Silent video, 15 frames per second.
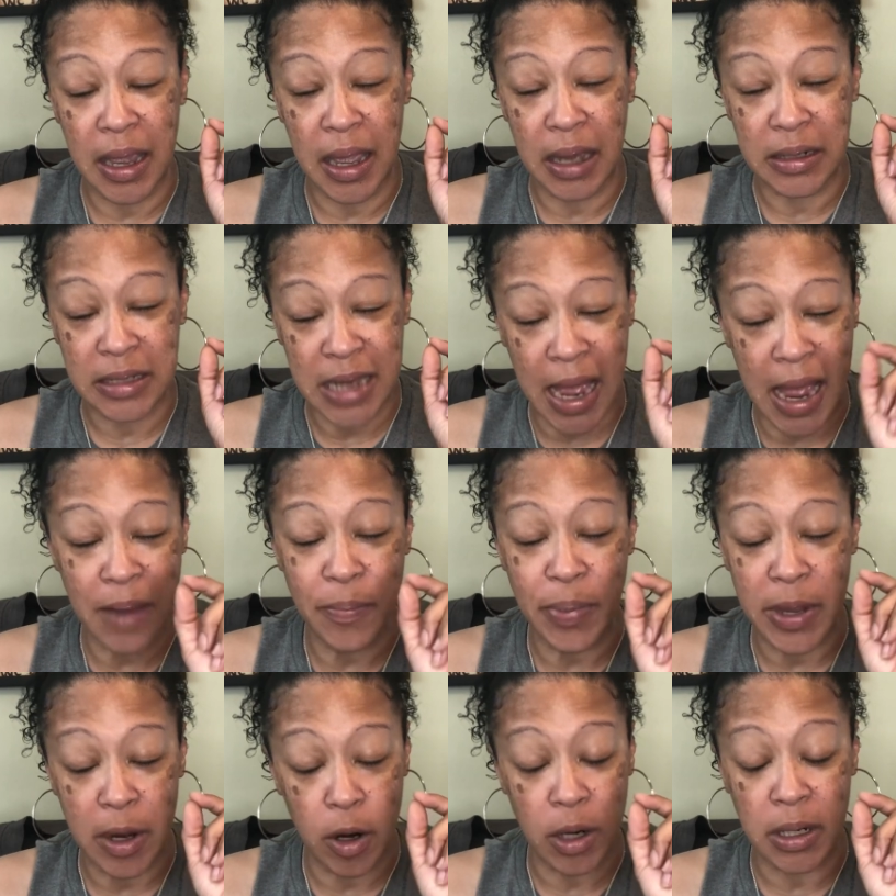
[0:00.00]
a time
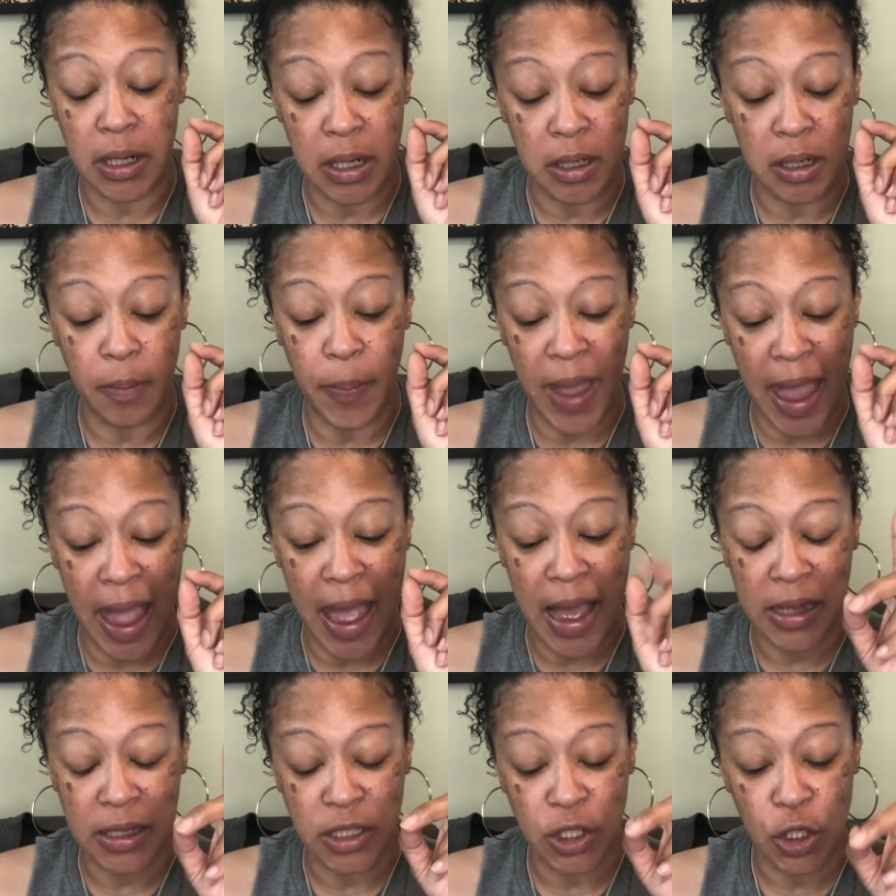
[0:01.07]
period in the
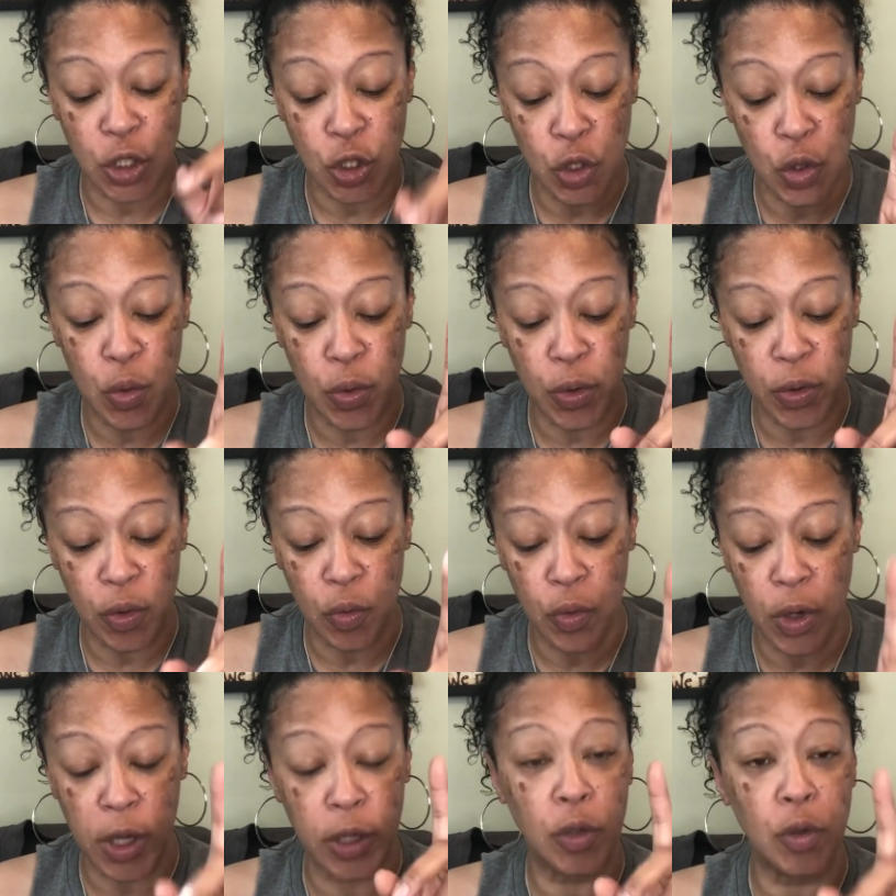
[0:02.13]
past, you were the
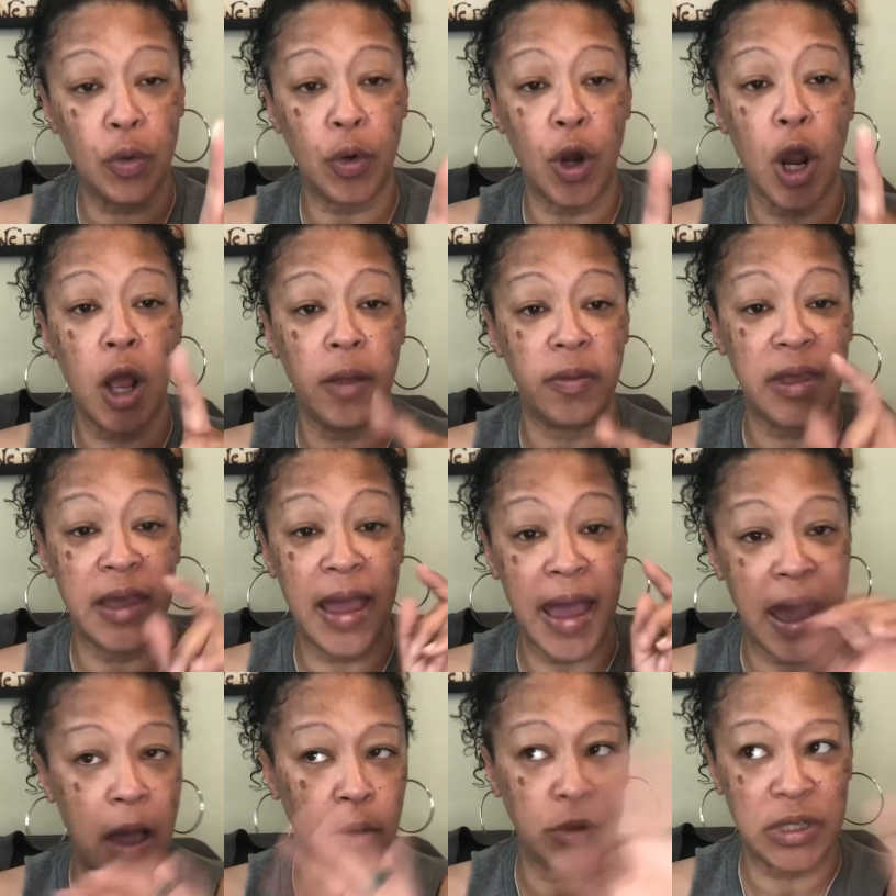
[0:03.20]
one who were on the
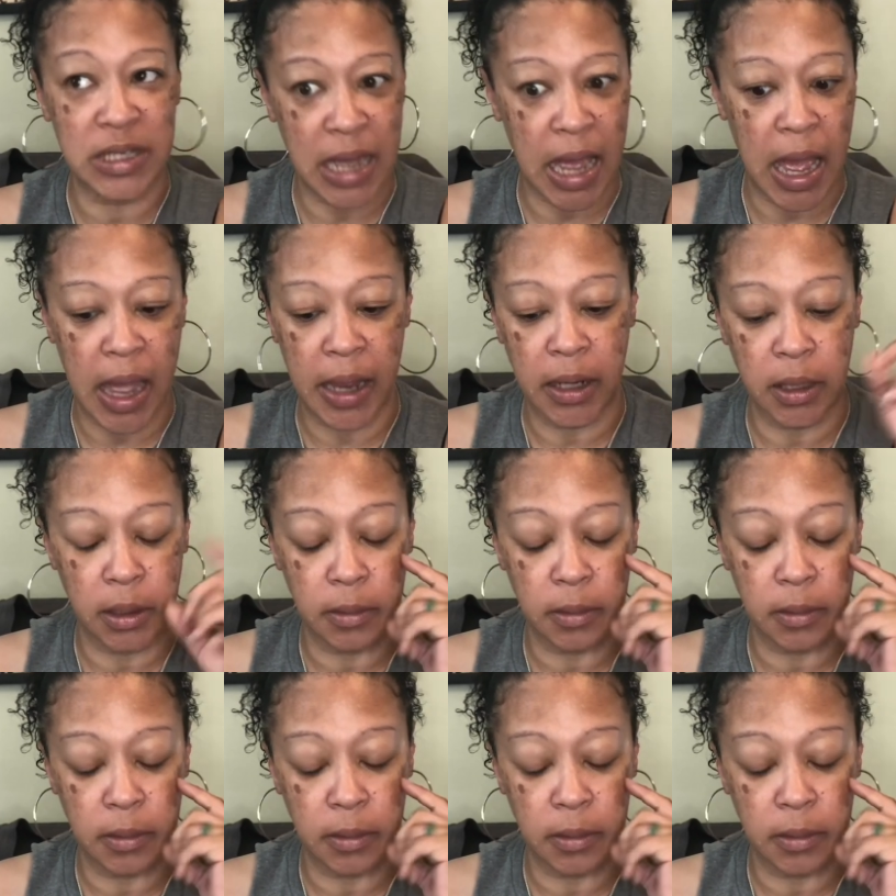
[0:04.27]
outside.